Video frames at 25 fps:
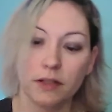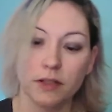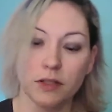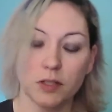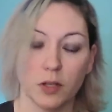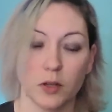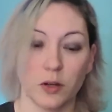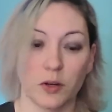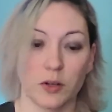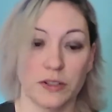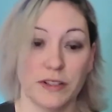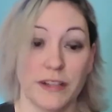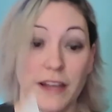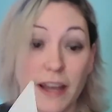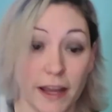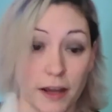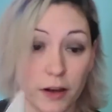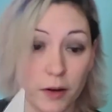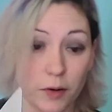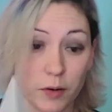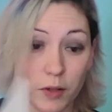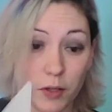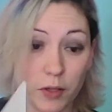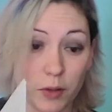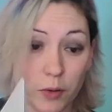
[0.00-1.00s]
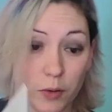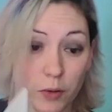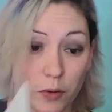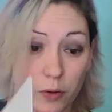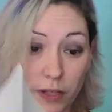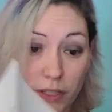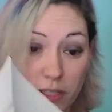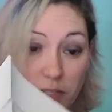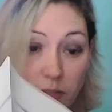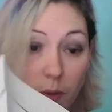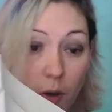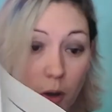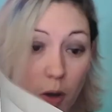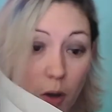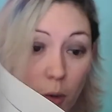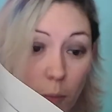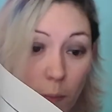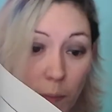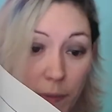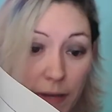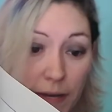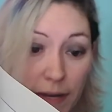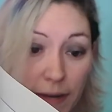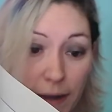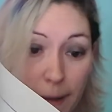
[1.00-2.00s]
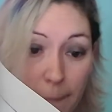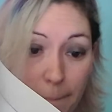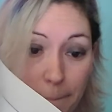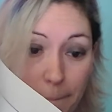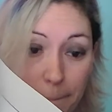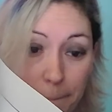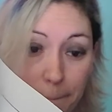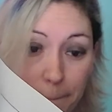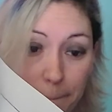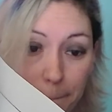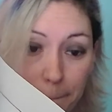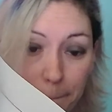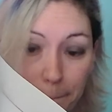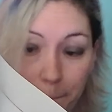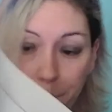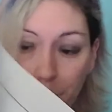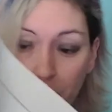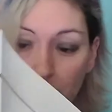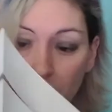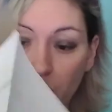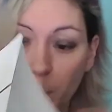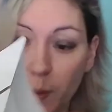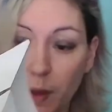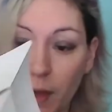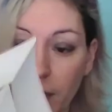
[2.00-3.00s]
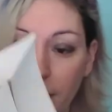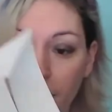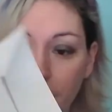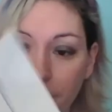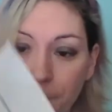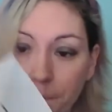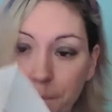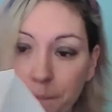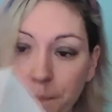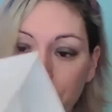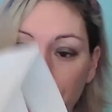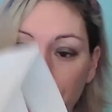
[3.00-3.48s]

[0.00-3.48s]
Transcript: So now you're going to open it up, okay?